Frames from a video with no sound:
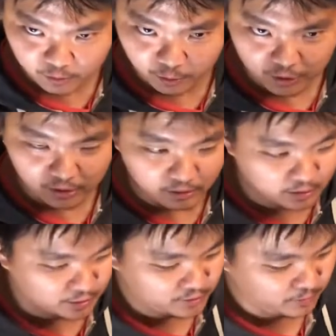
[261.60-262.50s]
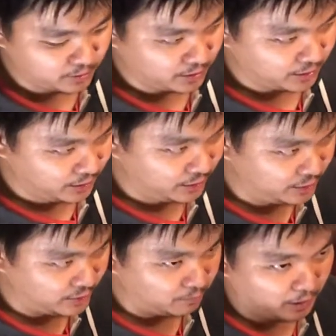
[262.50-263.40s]
or like something like that.
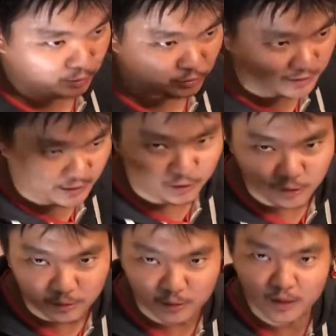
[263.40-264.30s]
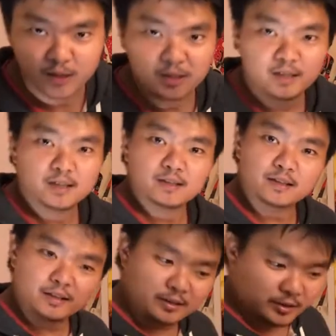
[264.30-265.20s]
He's about to get you.
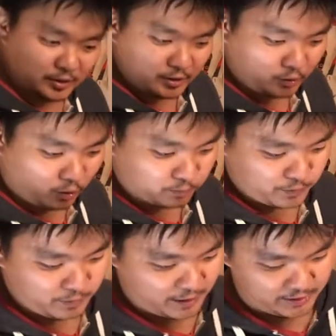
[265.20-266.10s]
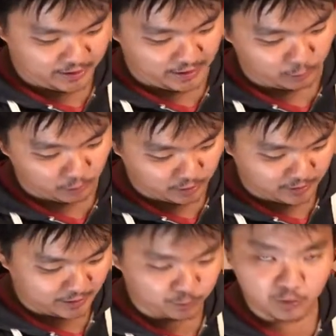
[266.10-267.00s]
It didn't compromise that
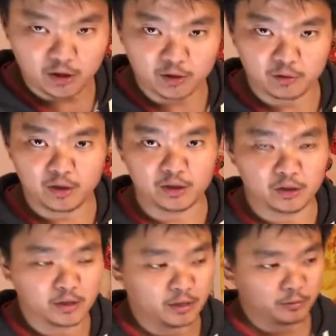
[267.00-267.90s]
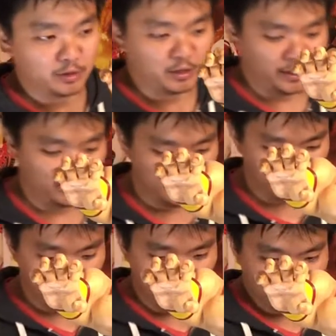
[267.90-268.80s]
one. That's really good. I really like
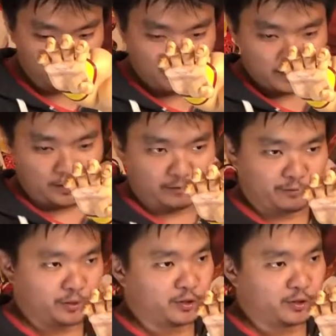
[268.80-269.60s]
that one. Like for